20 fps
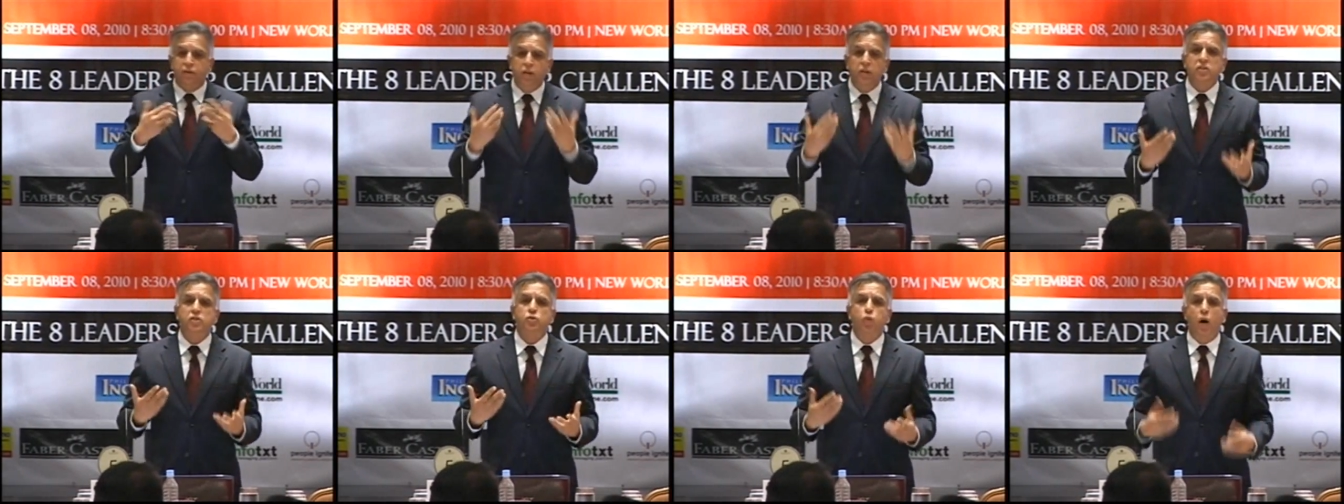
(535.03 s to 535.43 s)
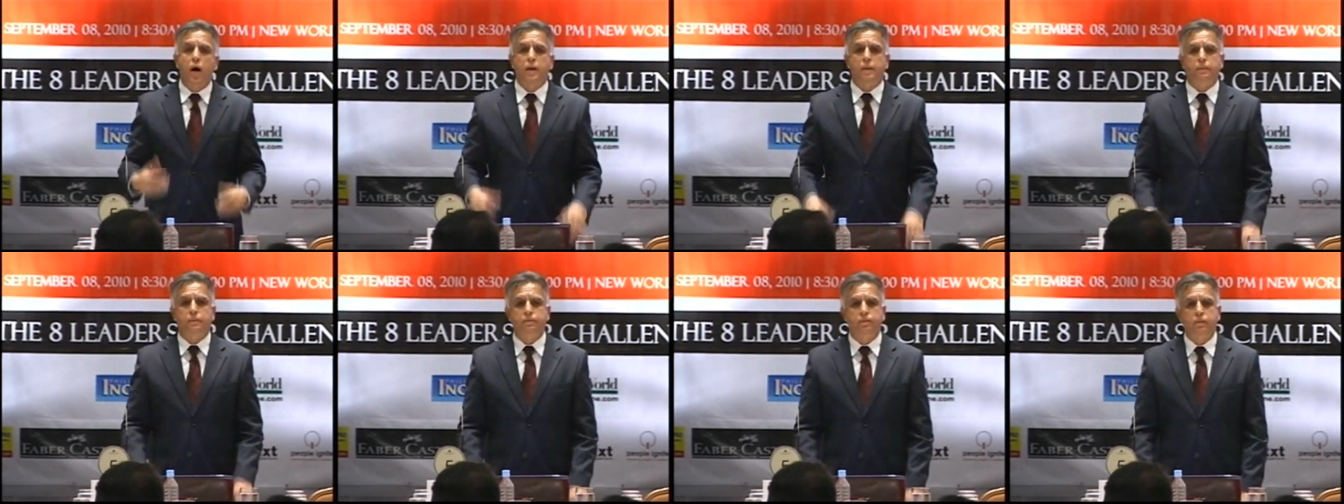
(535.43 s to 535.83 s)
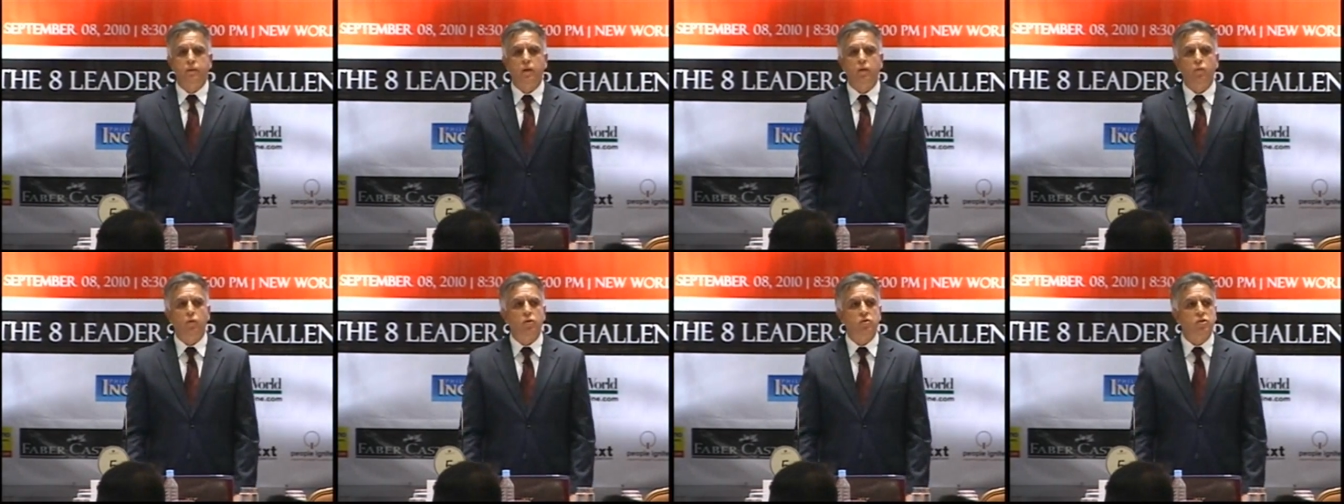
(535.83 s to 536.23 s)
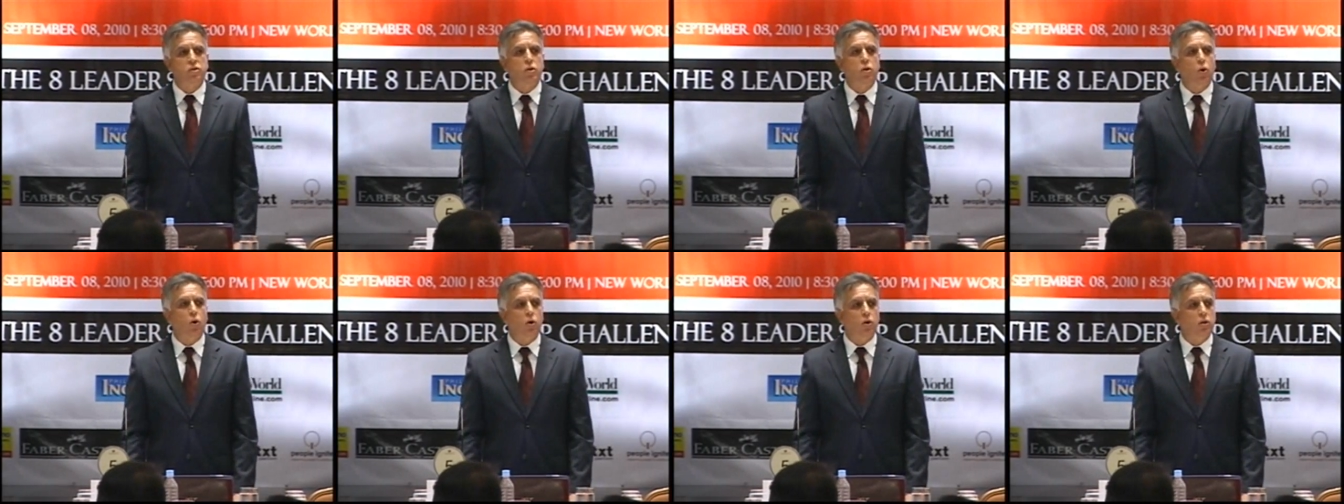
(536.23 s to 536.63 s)
The first one was
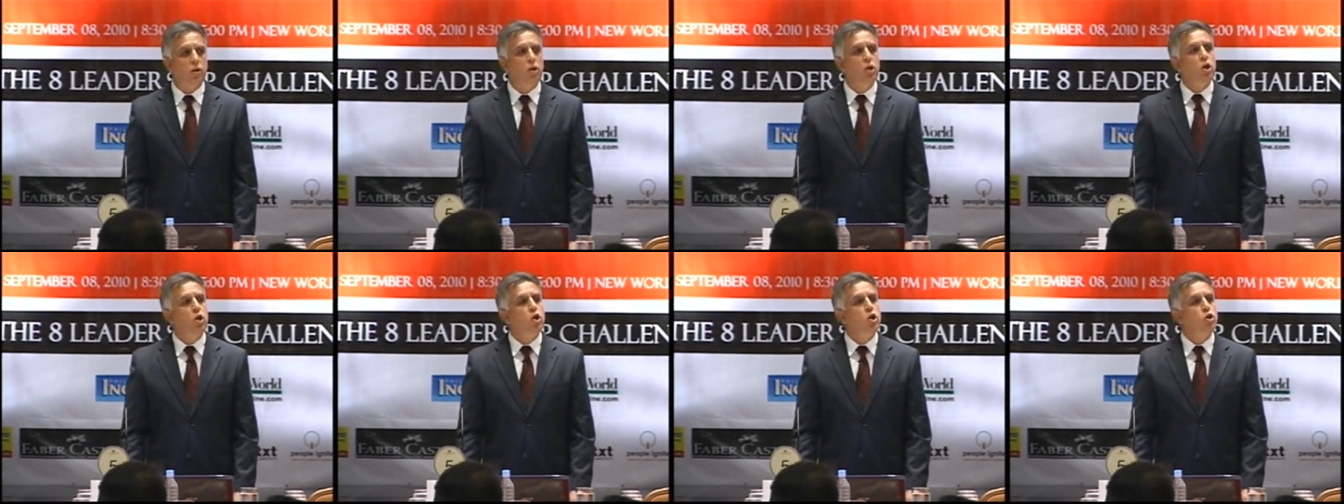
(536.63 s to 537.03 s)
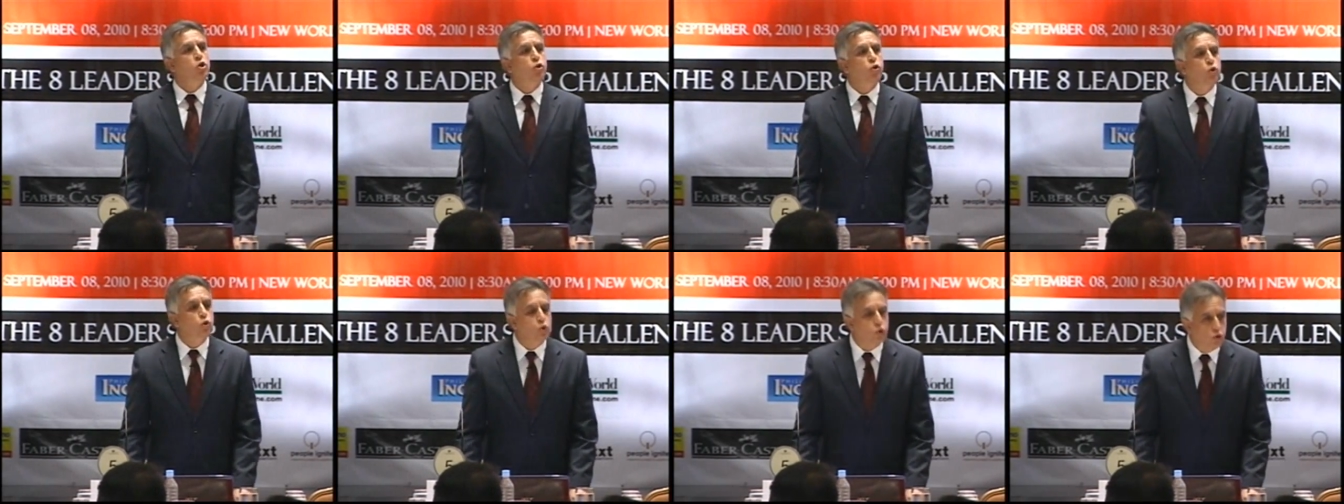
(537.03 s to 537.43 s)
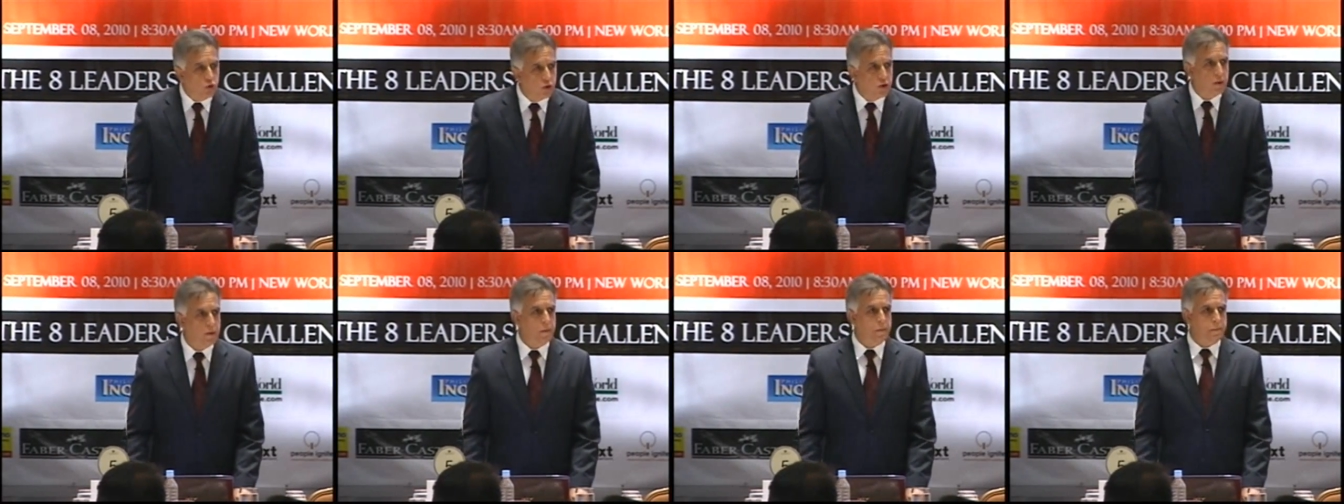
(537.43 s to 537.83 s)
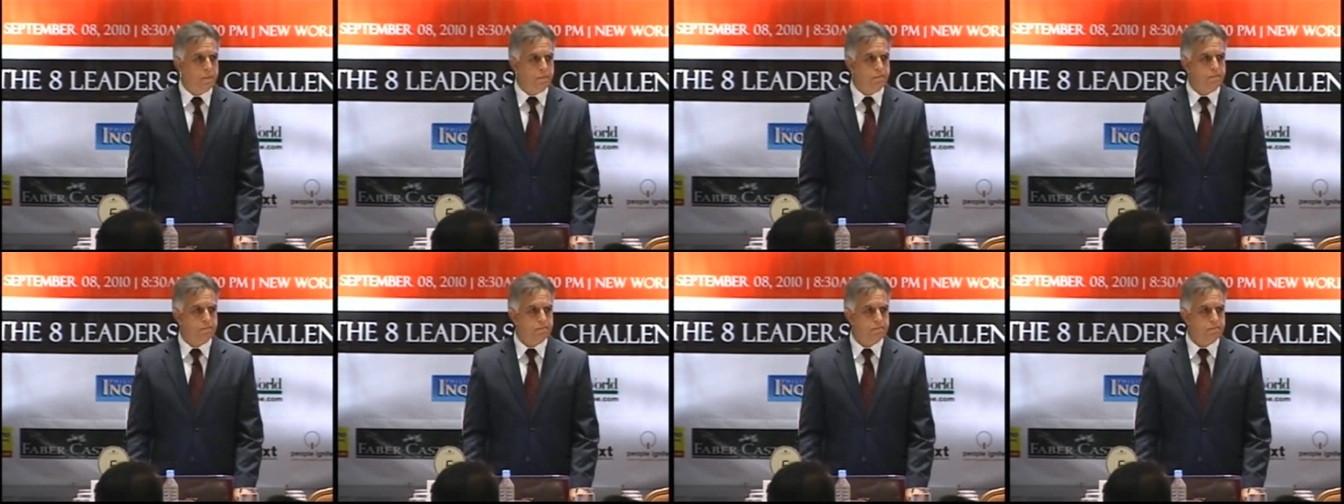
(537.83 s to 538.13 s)
called Truth.